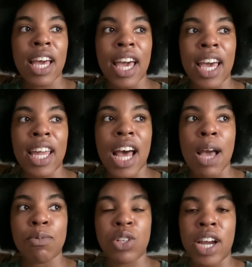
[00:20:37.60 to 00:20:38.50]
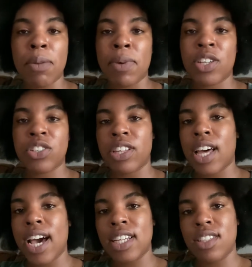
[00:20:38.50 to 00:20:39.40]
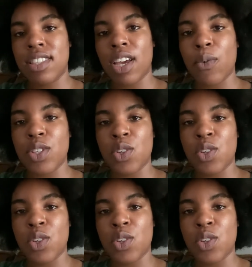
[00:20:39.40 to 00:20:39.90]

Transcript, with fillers: And I'm trying to make sure that I stick with